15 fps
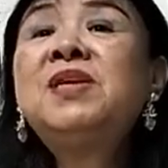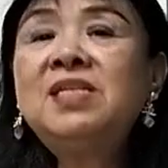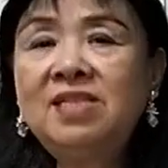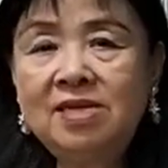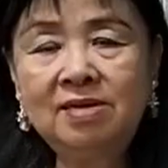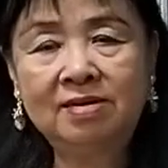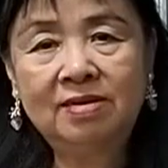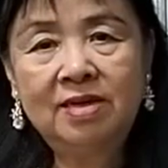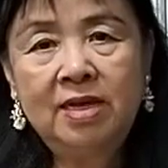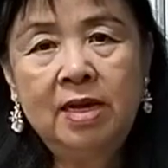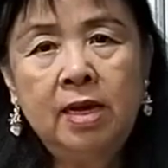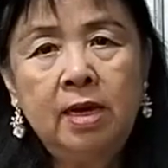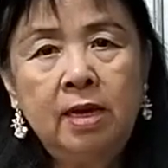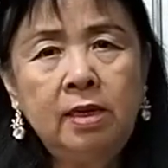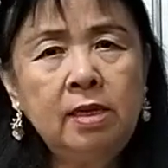media
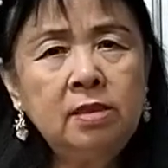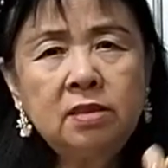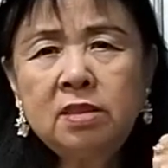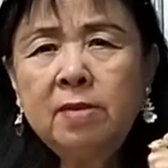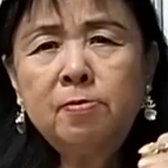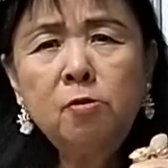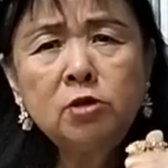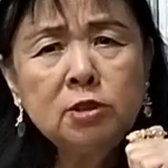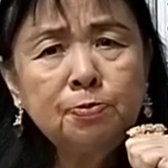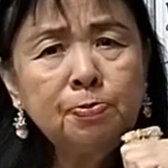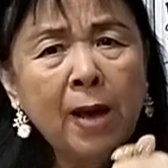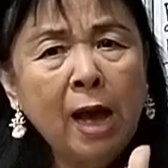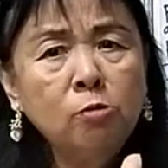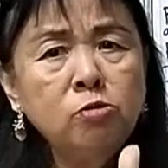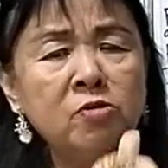is the most
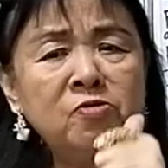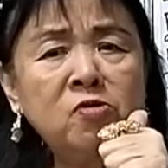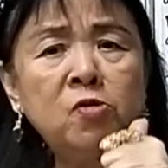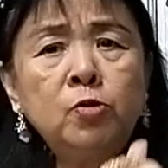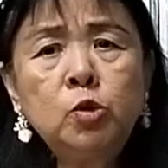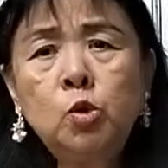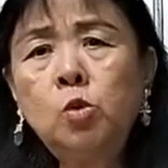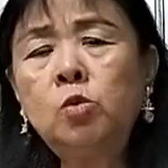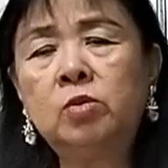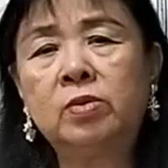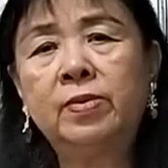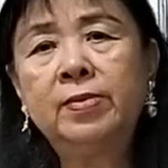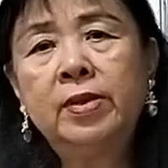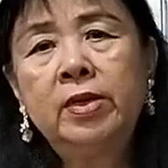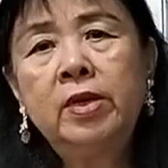powerful
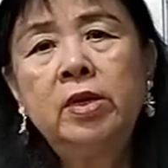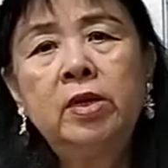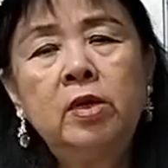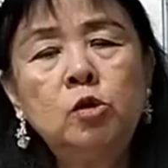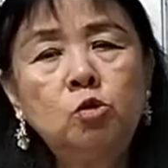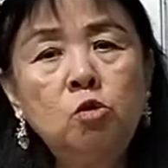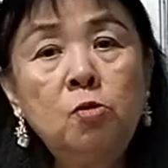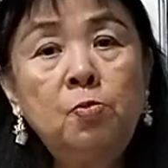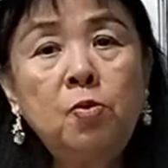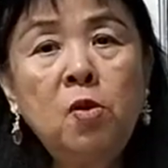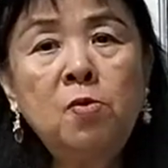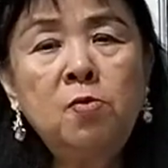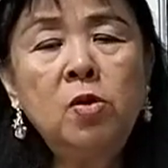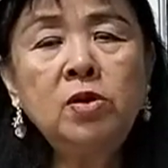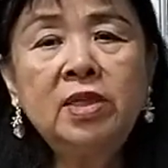tool to
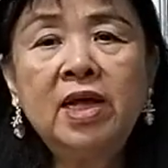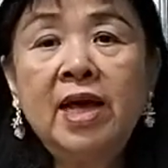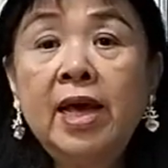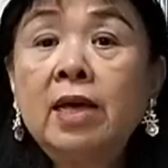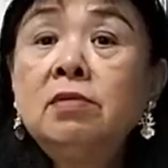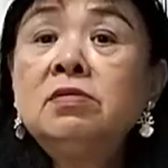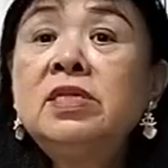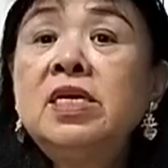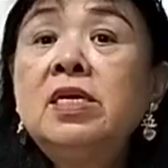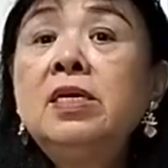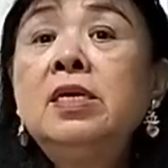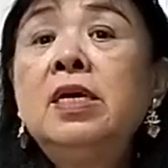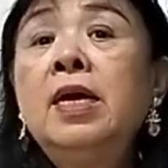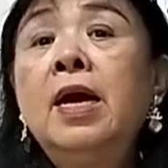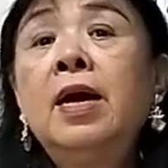promote a
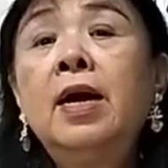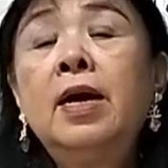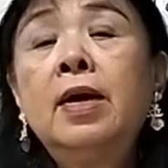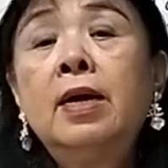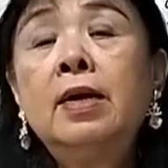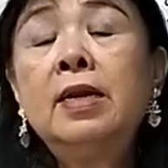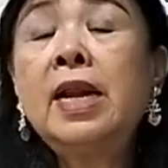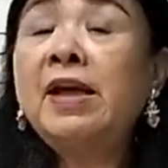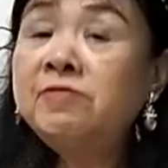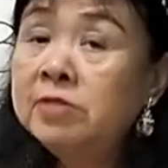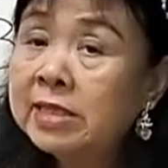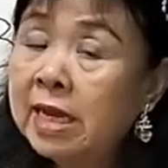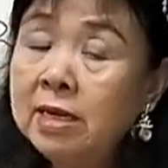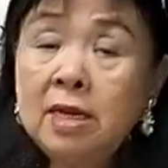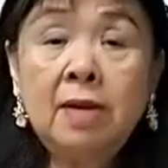healthy
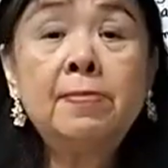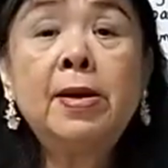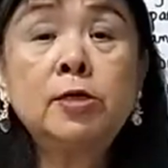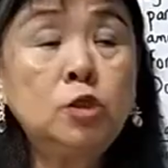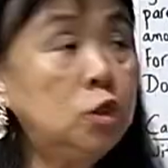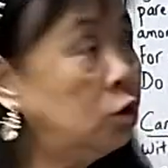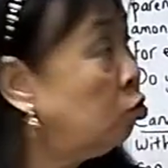lifestyle among